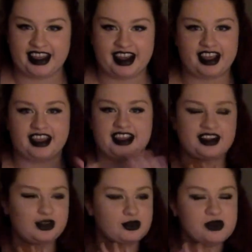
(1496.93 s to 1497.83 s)
and I
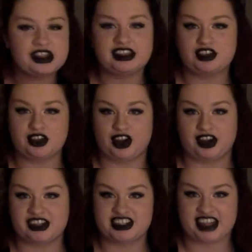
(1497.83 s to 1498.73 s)
really
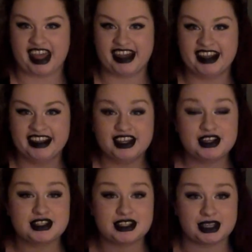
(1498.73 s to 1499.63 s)
encourage that.
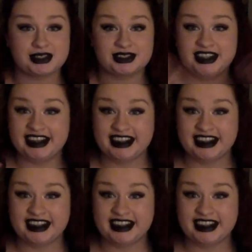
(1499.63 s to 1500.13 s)
So,